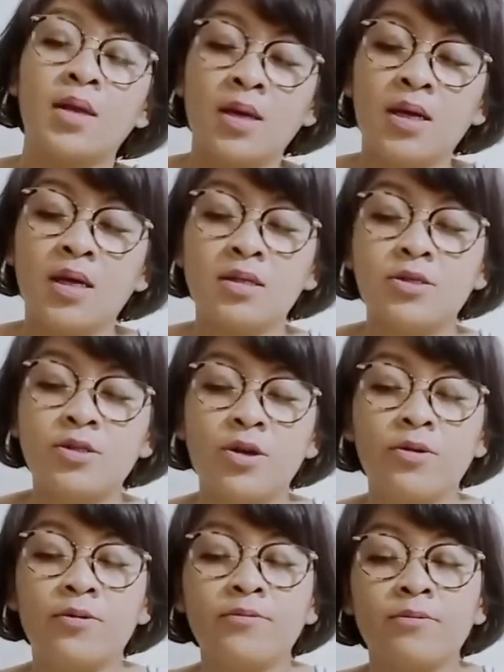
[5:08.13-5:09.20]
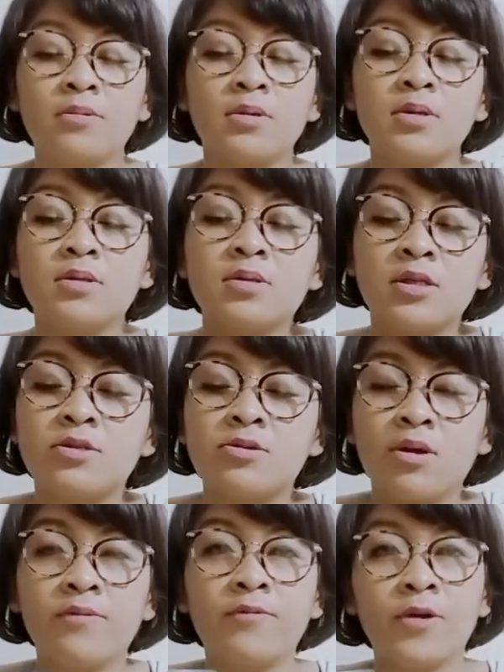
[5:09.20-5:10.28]
the three of The Three of
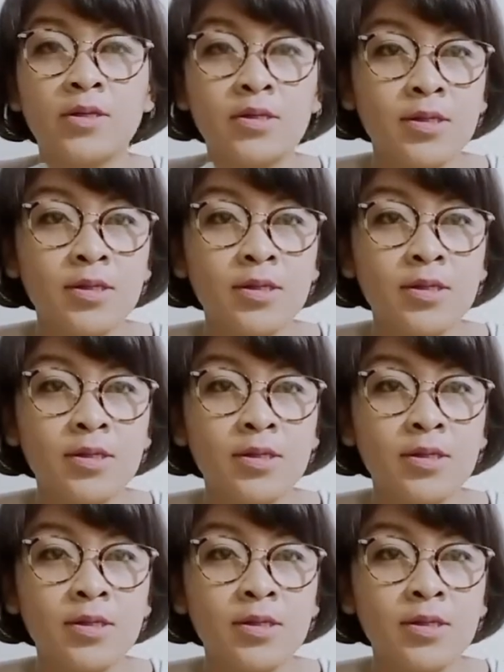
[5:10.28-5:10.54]
Wands